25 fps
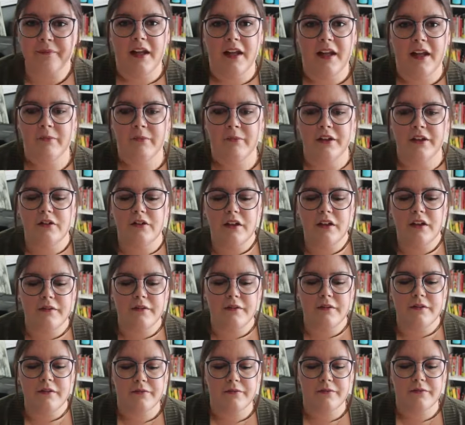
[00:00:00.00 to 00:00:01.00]
And what you're looking
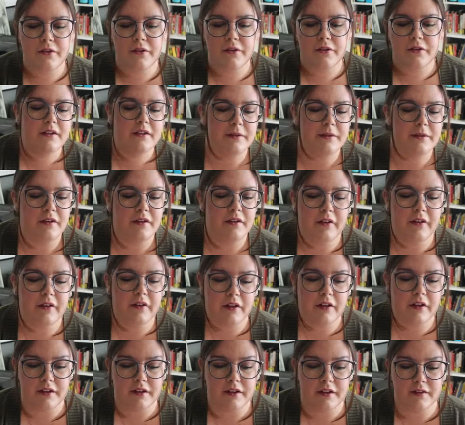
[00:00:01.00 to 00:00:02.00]
for there
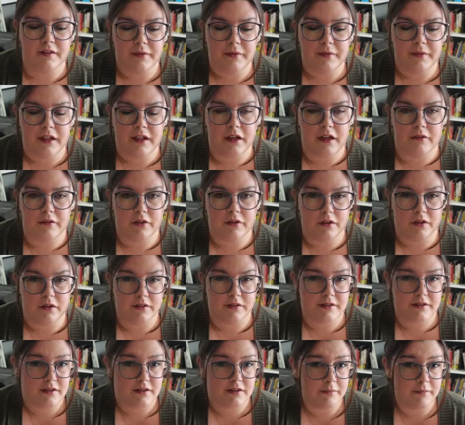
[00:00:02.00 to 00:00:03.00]
specifically is something kind of called
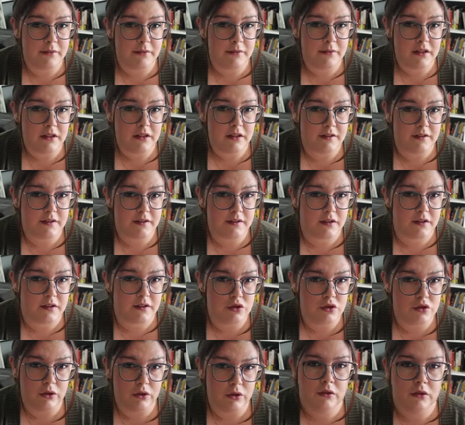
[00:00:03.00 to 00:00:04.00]
stimulus
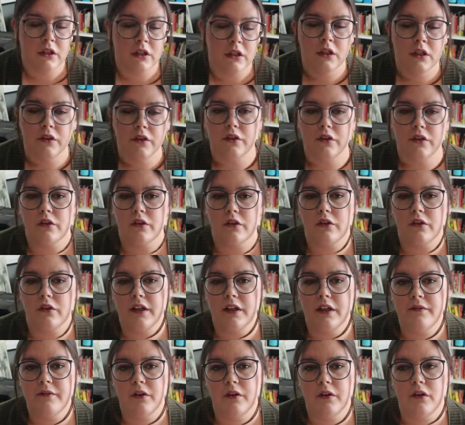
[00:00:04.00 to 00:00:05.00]
control. So you're
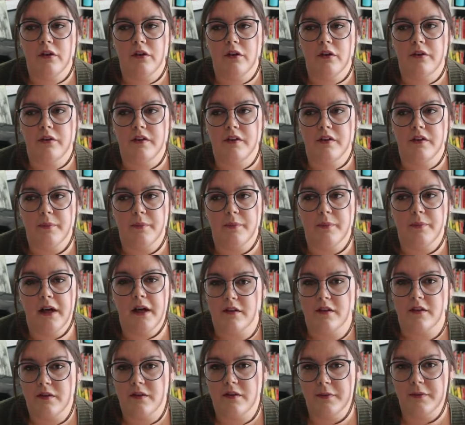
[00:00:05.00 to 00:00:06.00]
looking for her to respond to
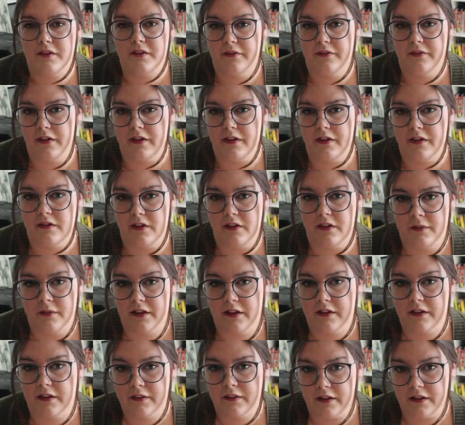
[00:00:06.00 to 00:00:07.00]
the specific
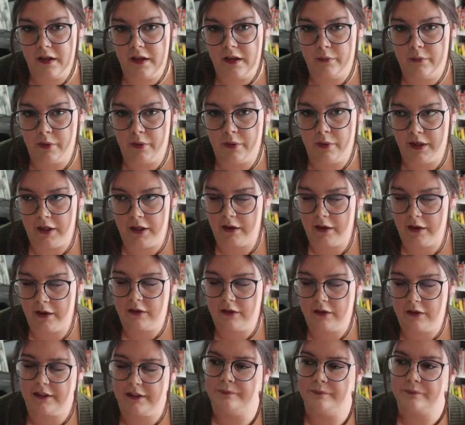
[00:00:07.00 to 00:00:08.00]
stimulus that I'm putting out
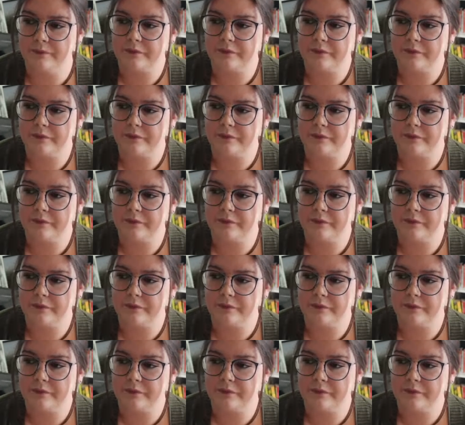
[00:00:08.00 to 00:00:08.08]
there.